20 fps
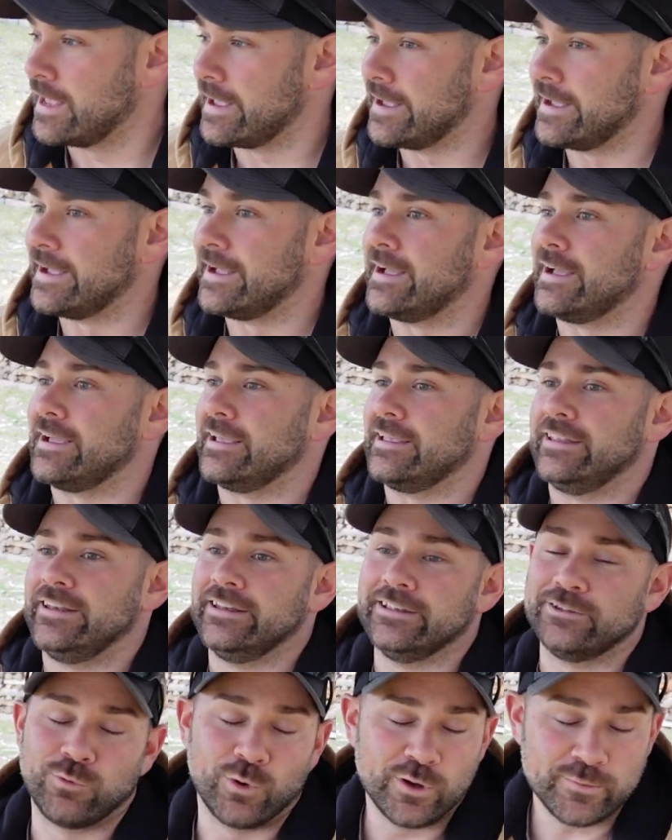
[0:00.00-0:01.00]
And
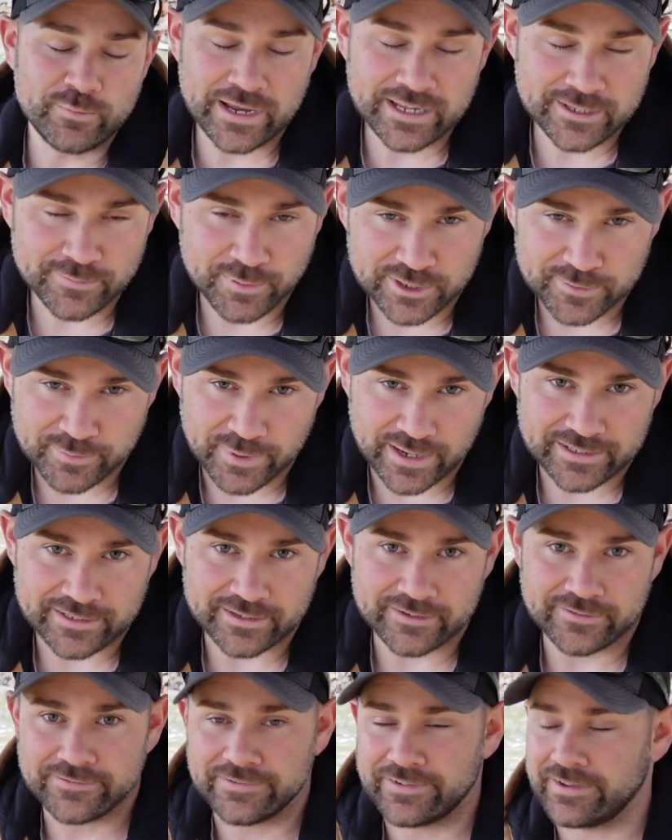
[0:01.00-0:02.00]
it's one man's
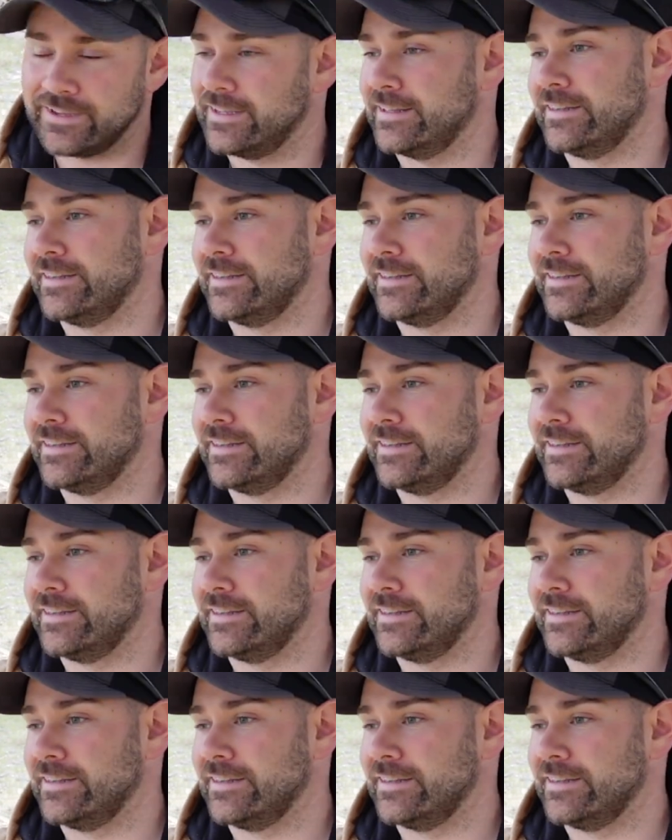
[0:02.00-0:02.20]
perspective,